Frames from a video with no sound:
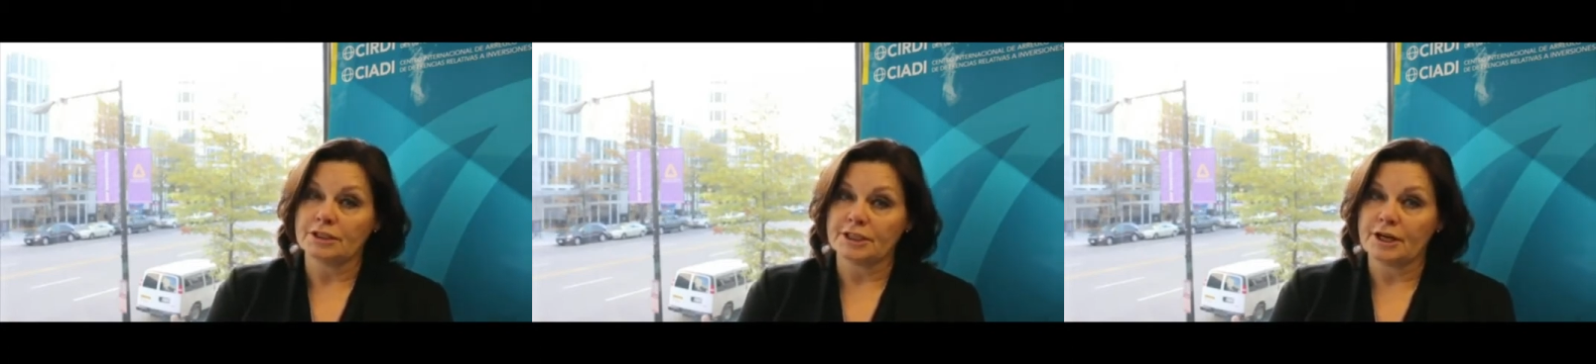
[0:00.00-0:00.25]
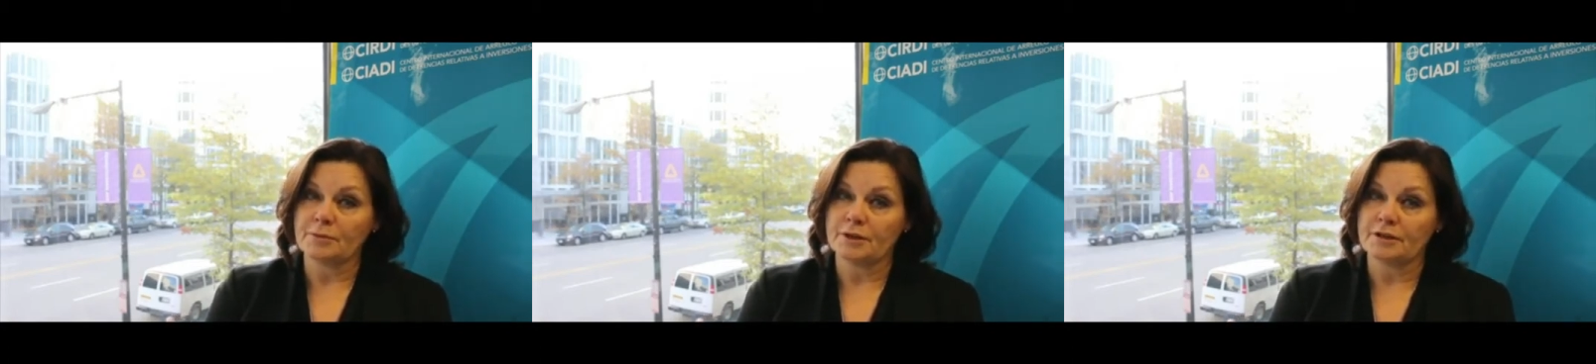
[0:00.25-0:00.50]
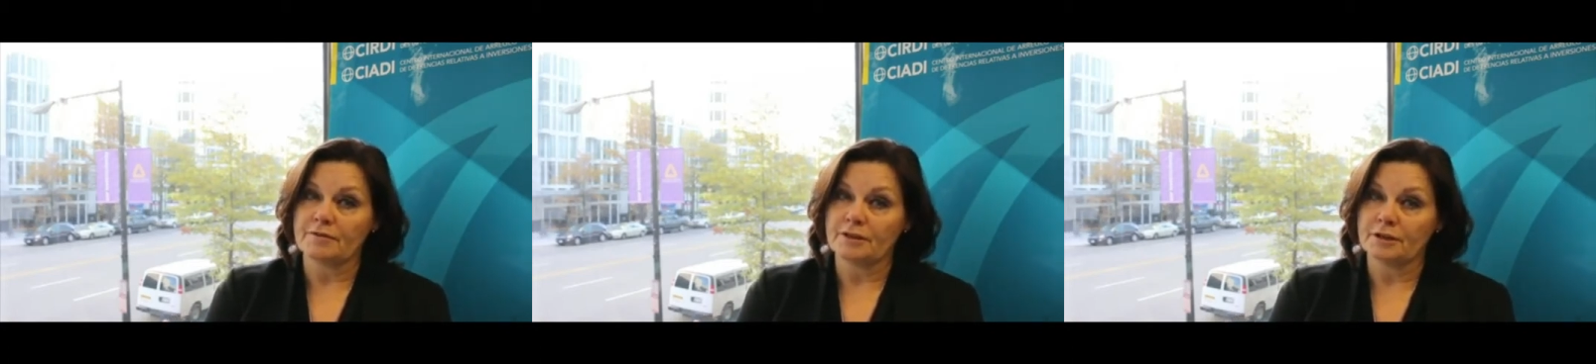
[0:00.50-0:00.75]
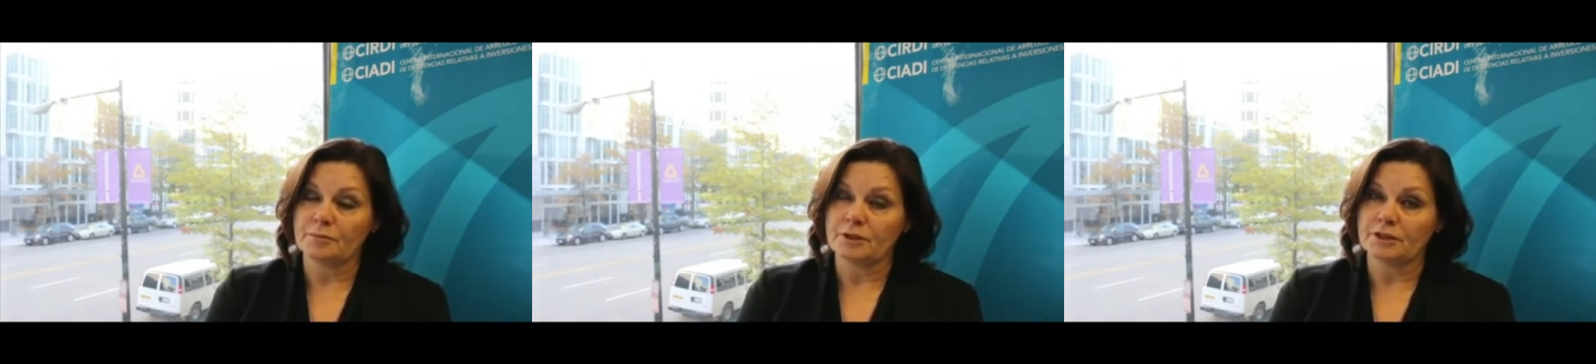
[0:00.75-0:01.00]
Chairman of
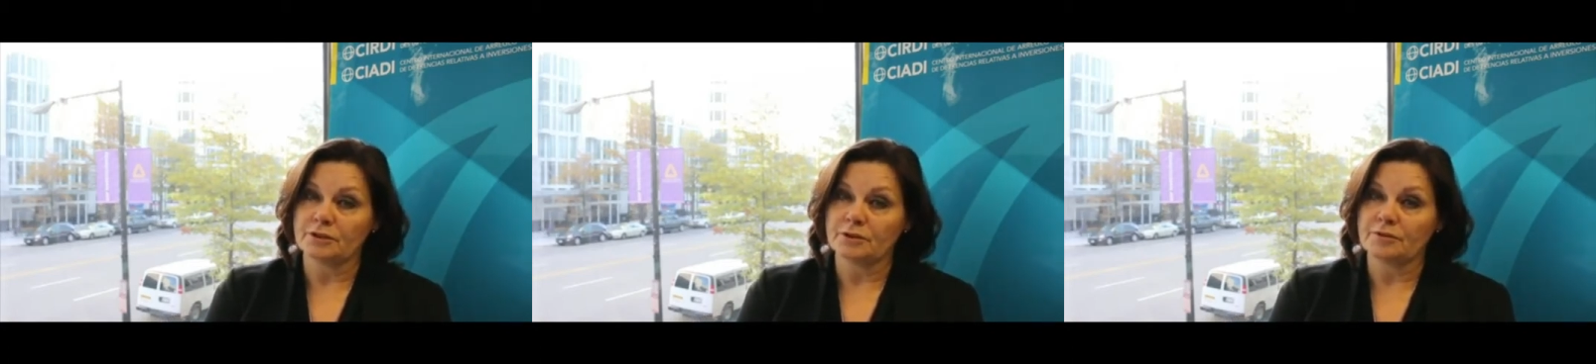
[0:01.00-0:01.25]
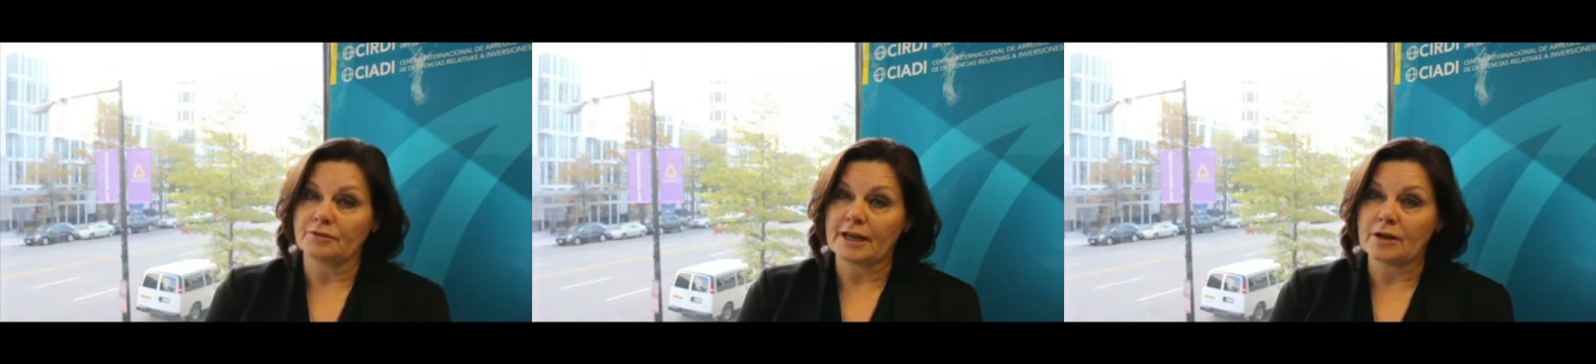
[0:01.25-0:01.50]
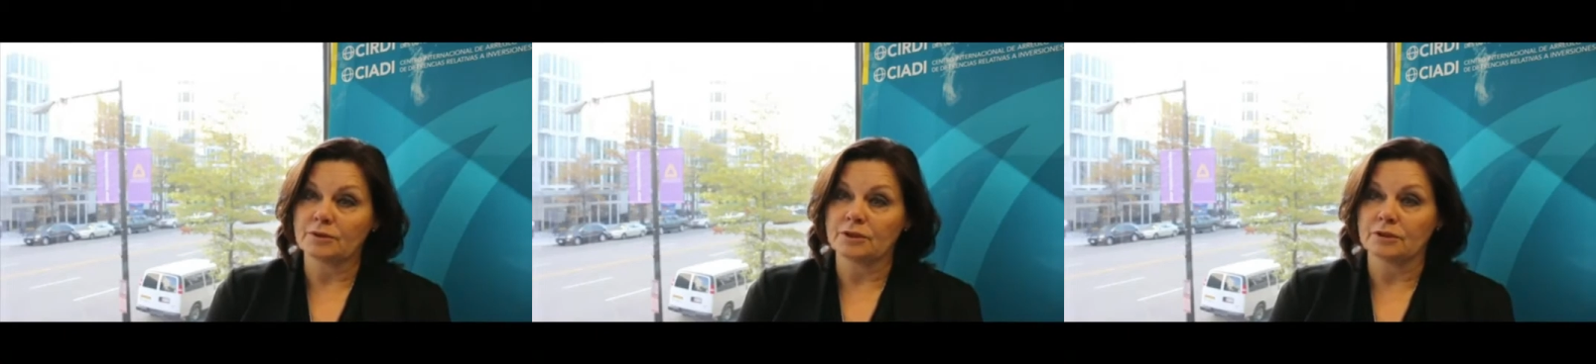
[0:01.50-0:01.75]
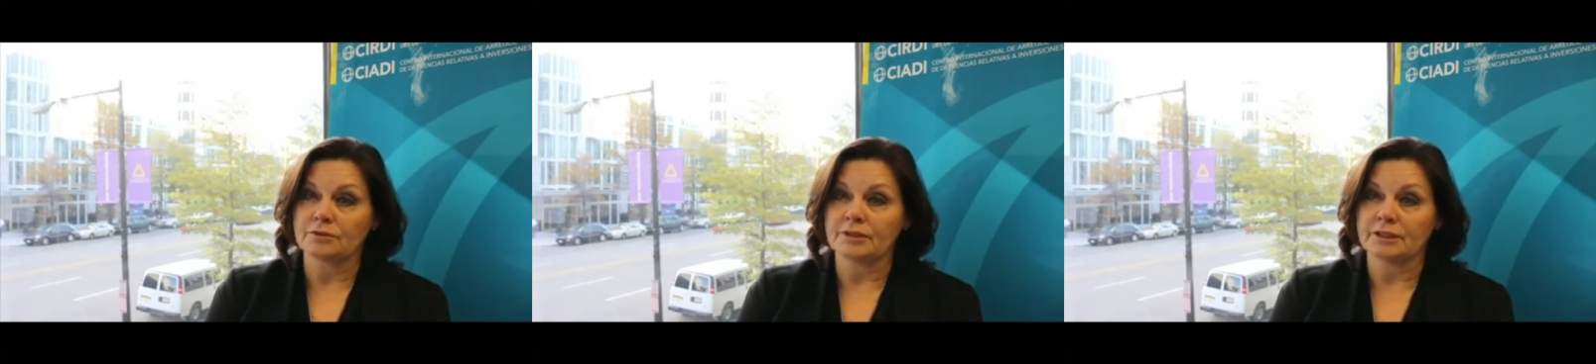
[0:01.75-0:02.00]
the Administrative
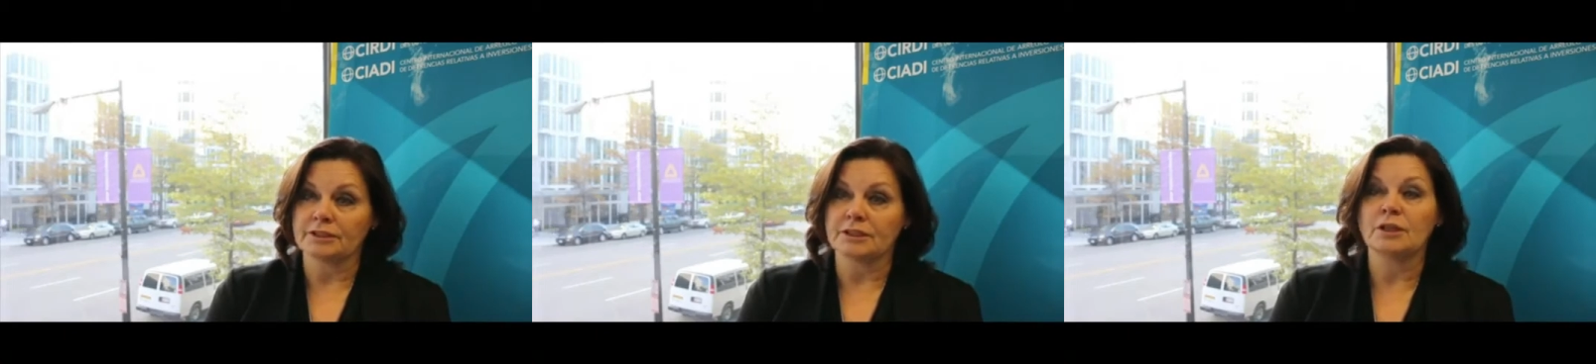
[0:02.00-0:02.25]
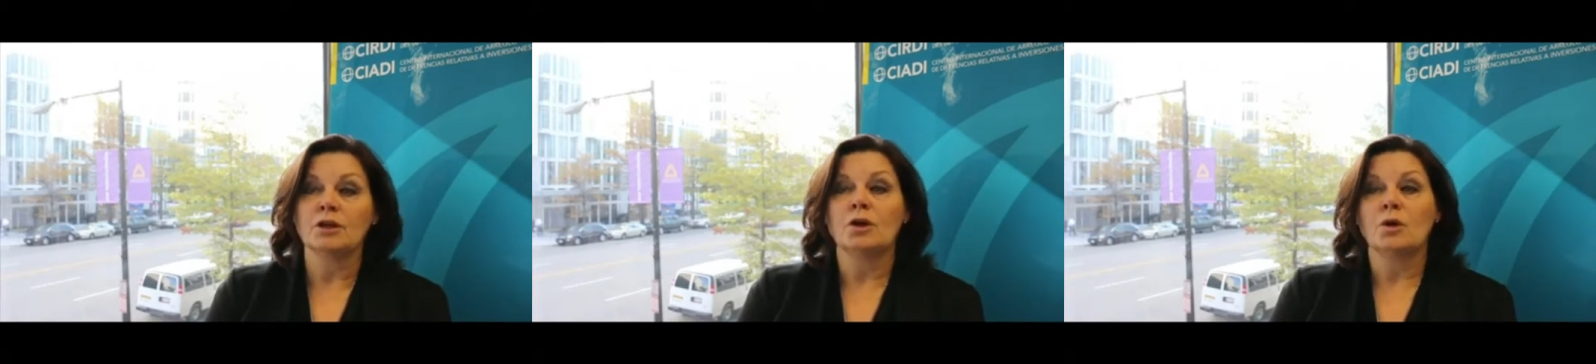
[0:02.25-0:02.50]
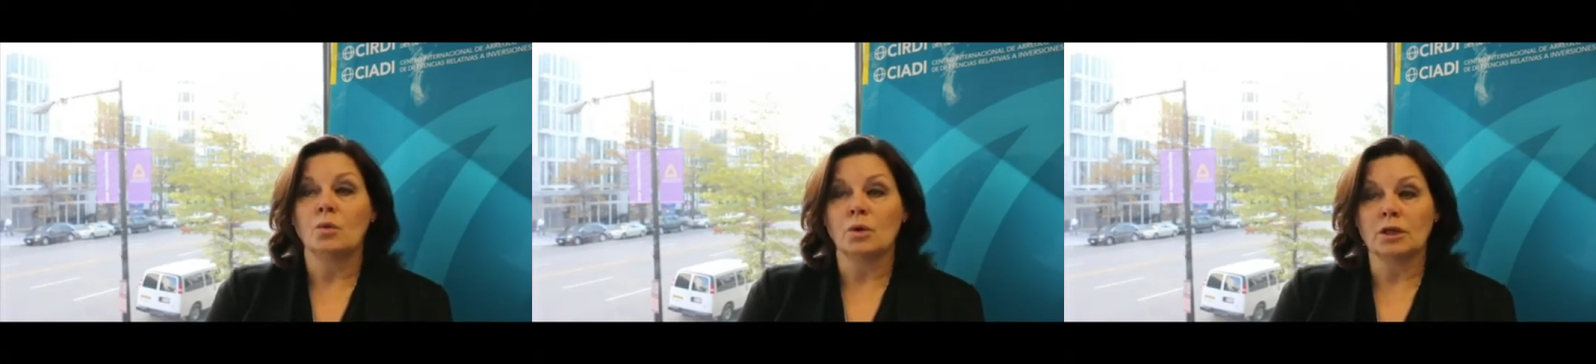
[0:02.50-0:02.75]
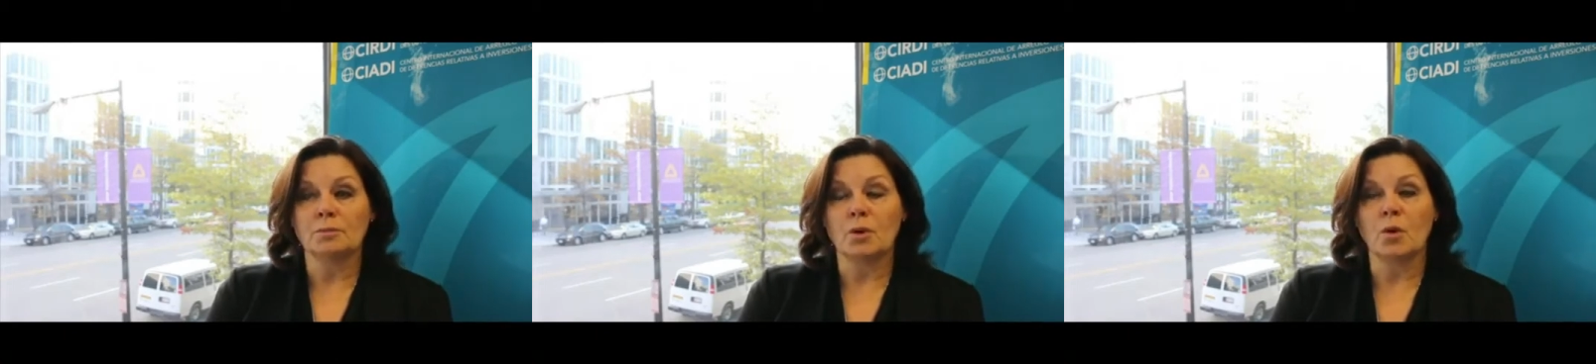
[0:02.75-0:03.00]
Council of ICSID
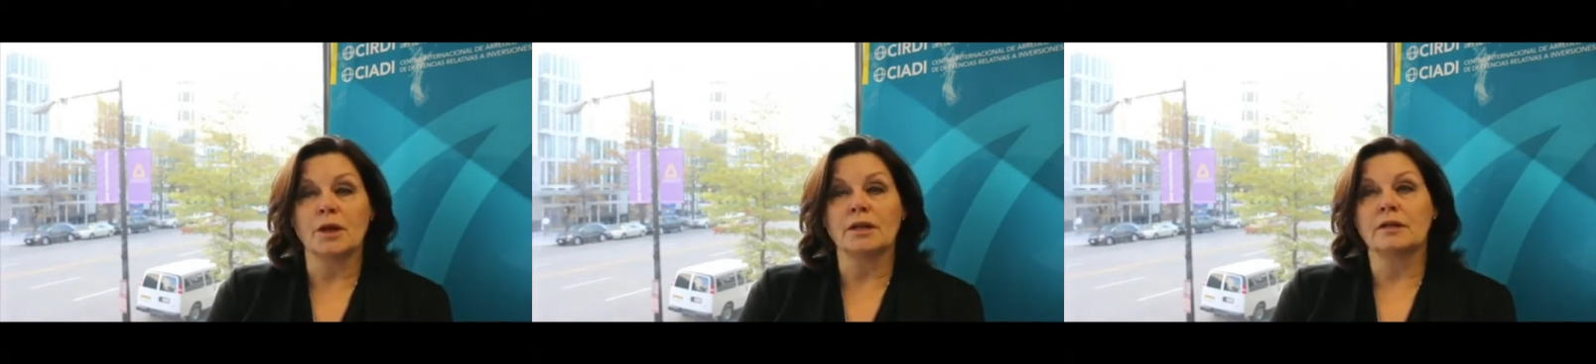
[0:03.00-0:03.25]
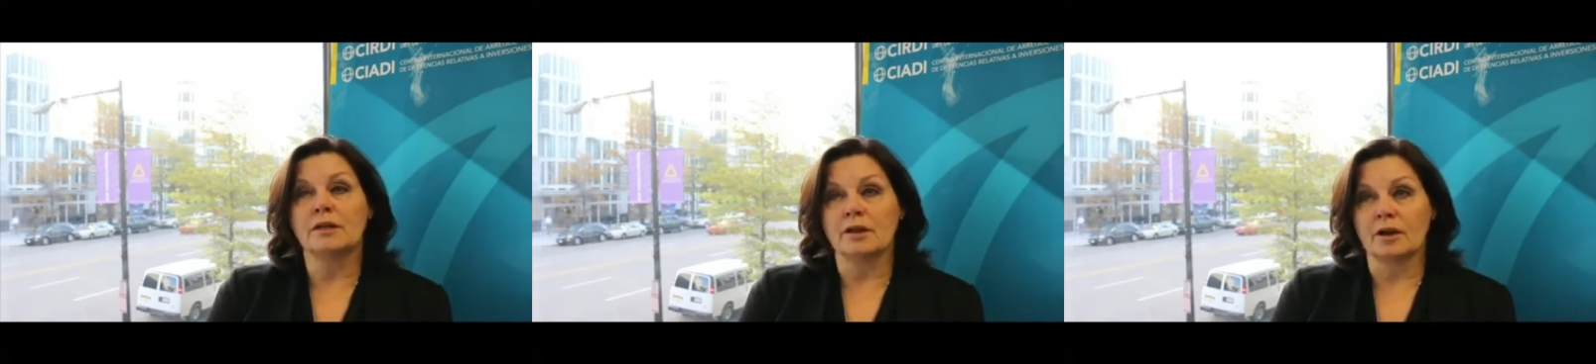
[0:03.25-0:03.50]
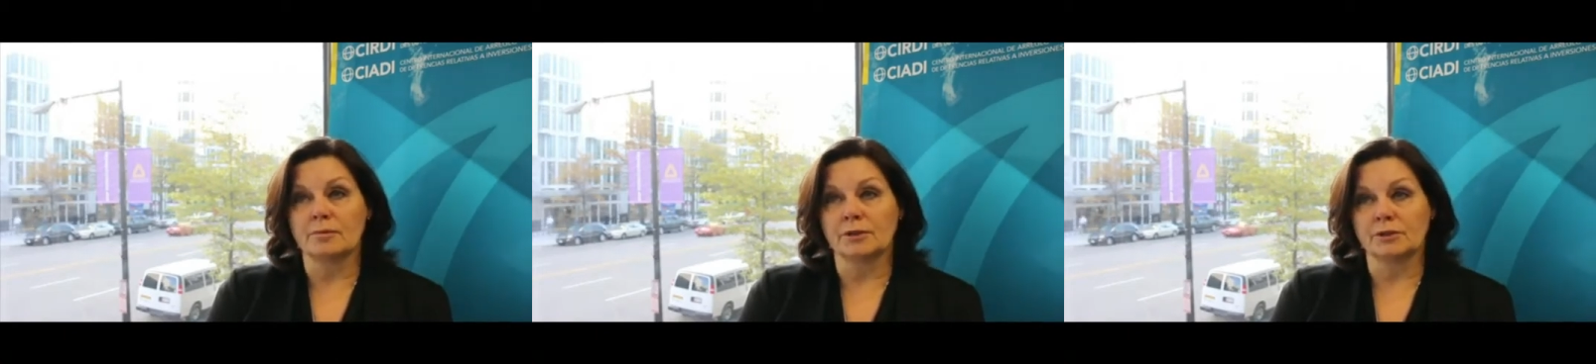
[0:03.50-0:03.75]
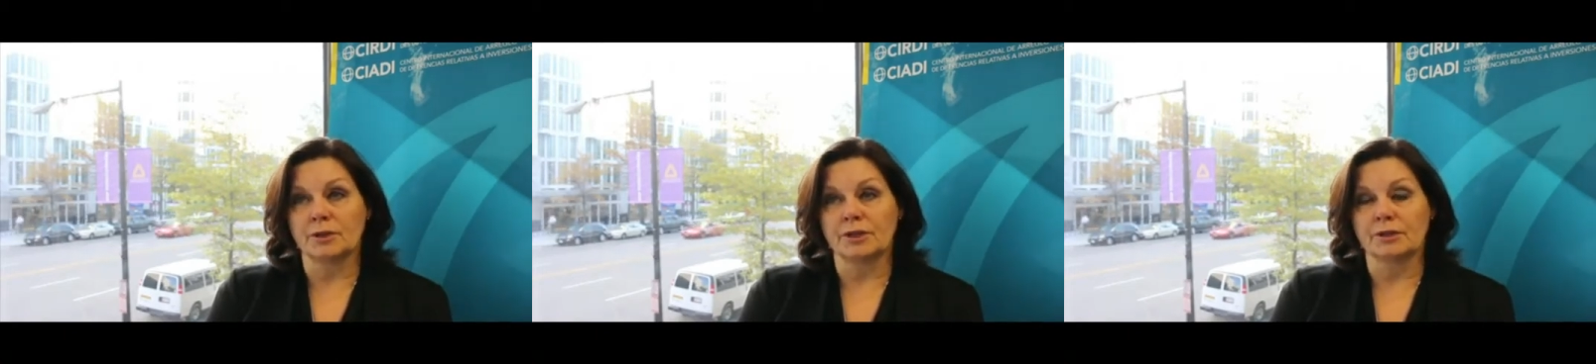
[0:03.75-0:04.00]
will appoint the
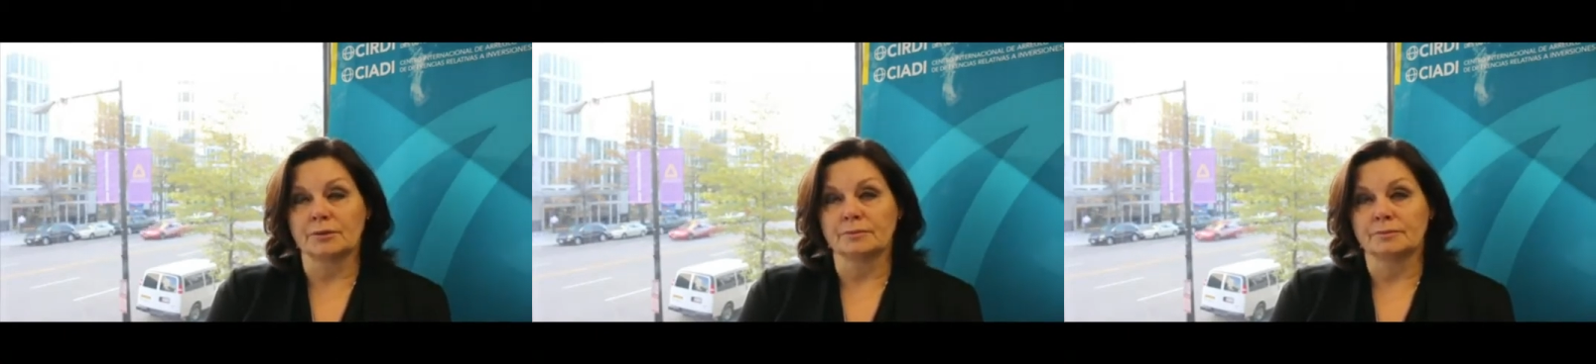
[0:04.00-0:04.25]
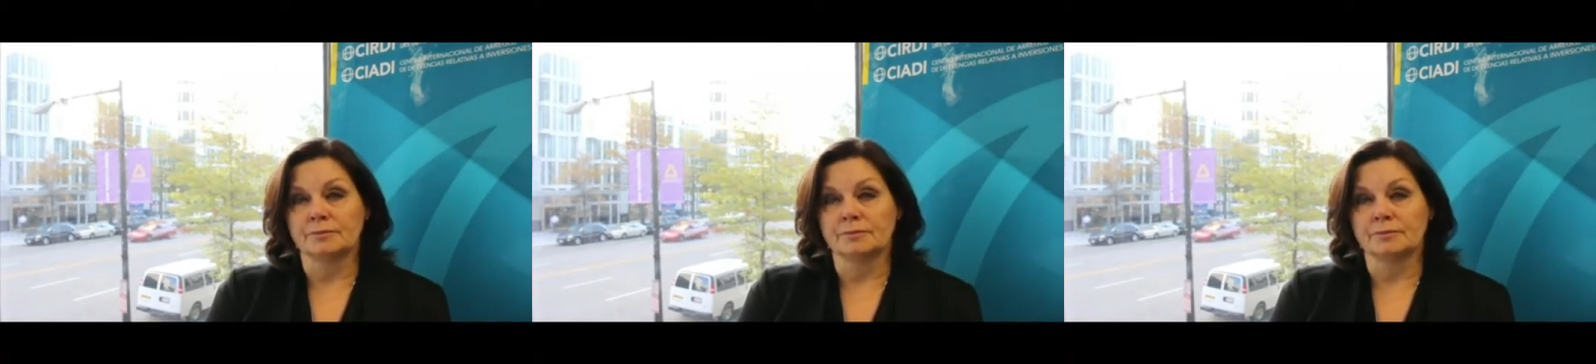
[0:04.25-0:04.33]
arbitrator.